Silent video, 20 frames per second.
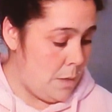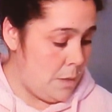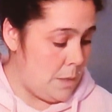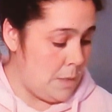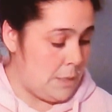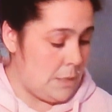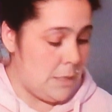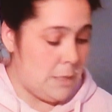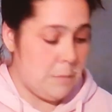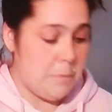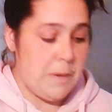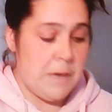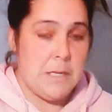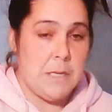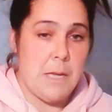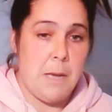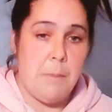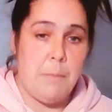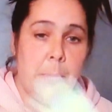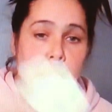This is my
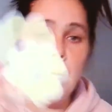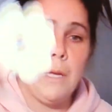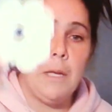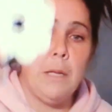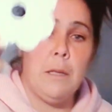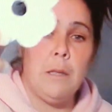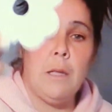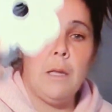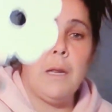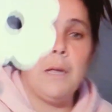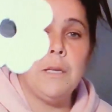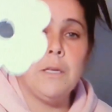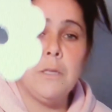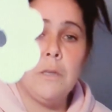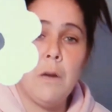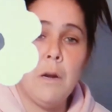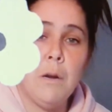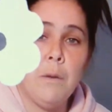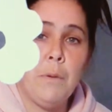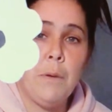template that I
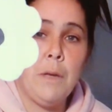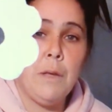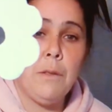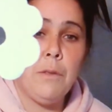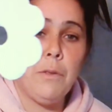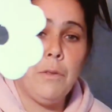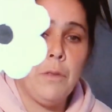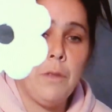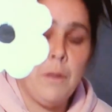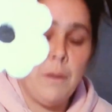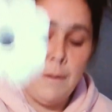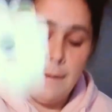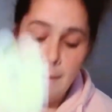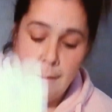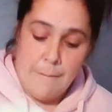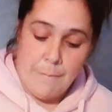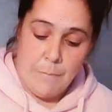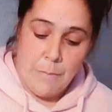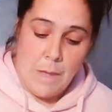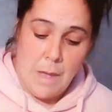start with,
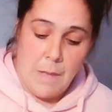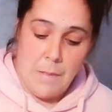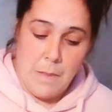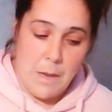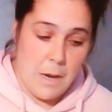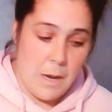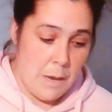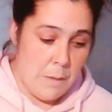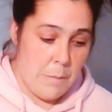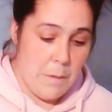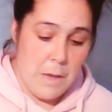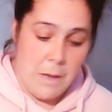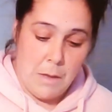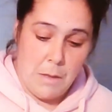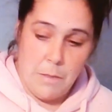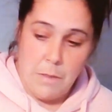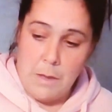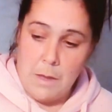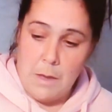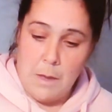and then I
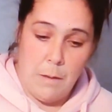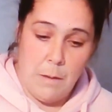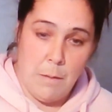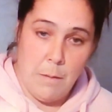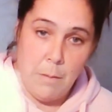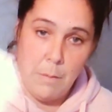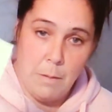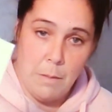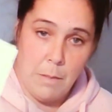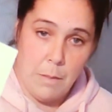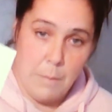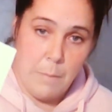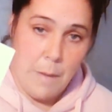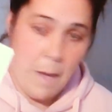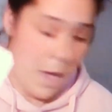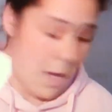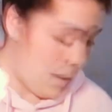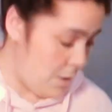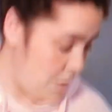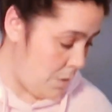make the
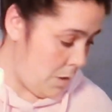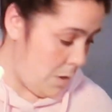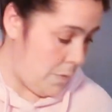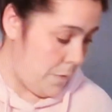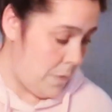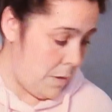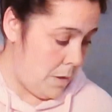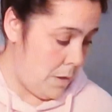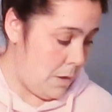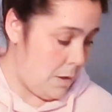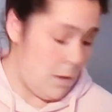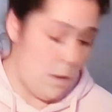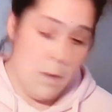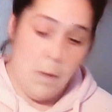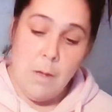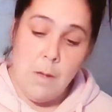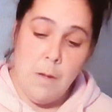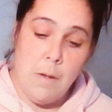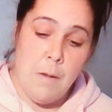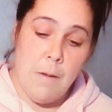pattern on
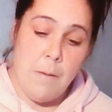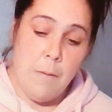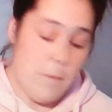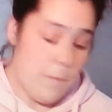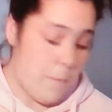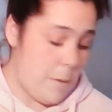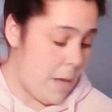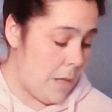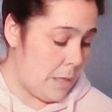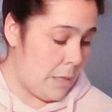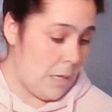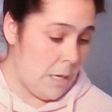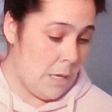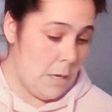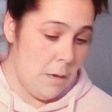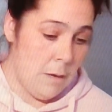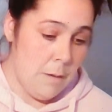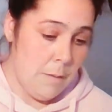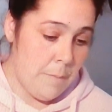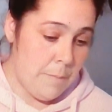the
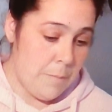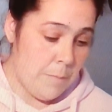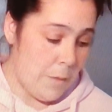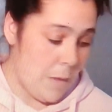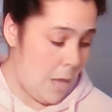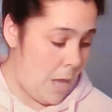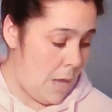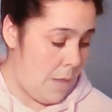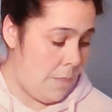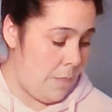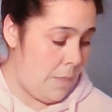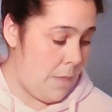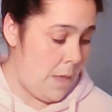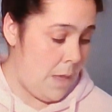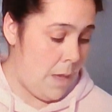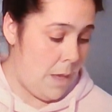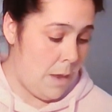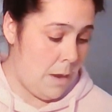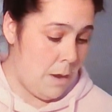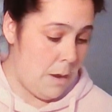Pellion, and
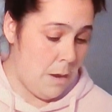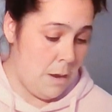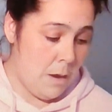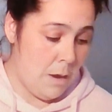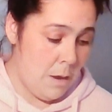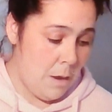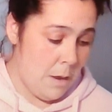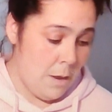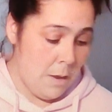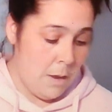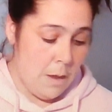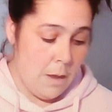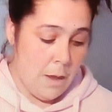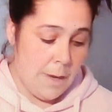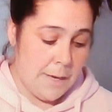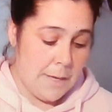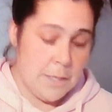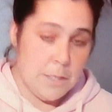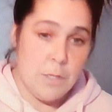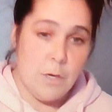then
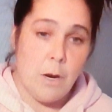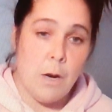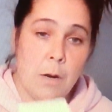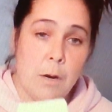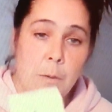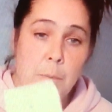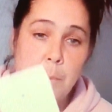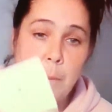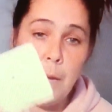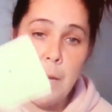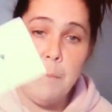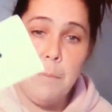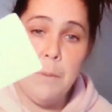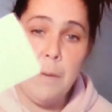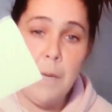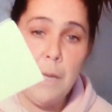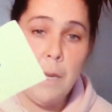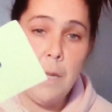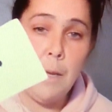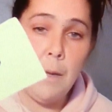I start by
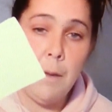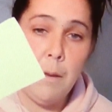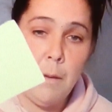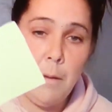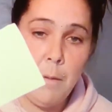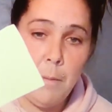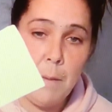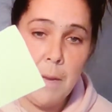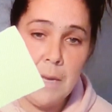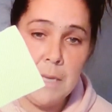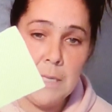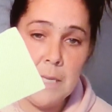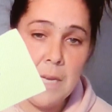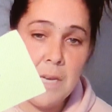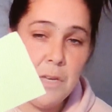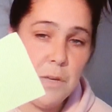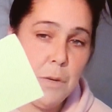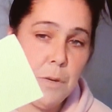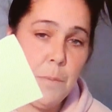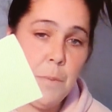beading my
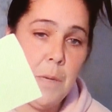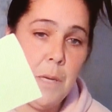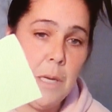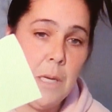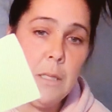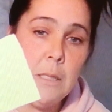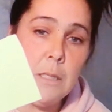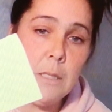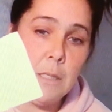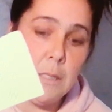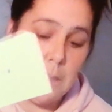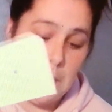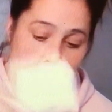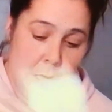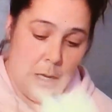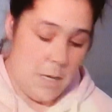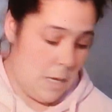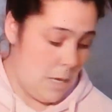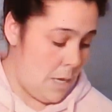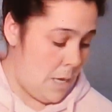centerpiece,
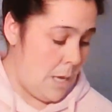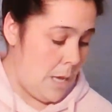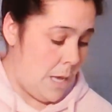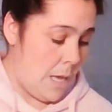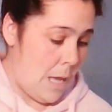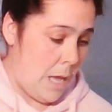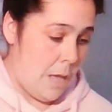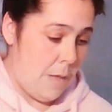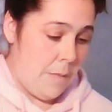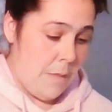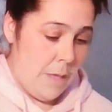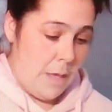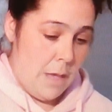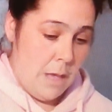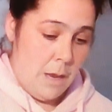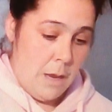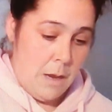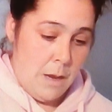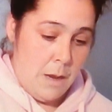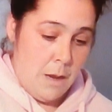and
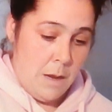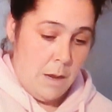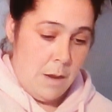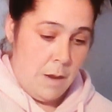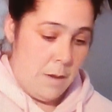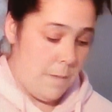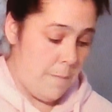then